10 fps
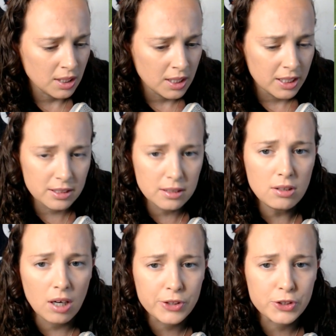is a little
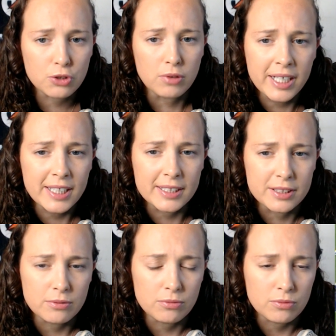underrated
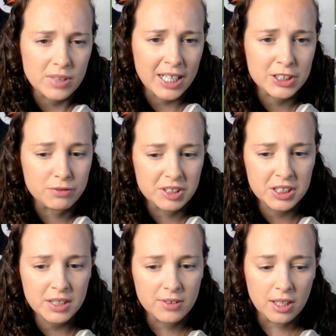as a
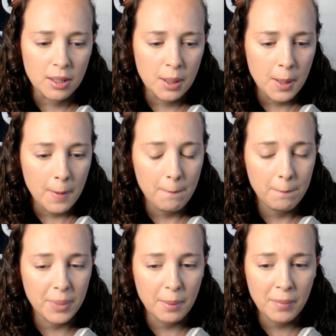receiver,
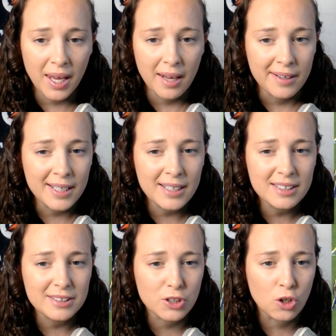but man, he
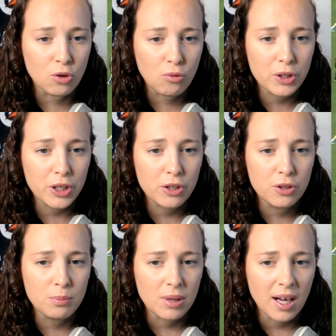is a really
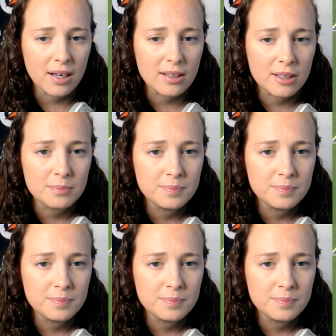good blocker.